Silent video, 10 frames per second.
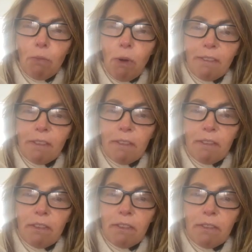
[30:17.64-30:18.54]
Well,
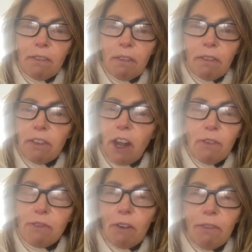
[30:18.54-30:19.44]
no,
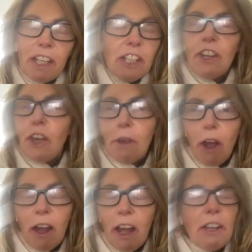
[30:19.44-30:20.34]
not really. No,
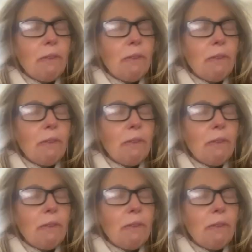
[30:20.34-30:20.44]
I know.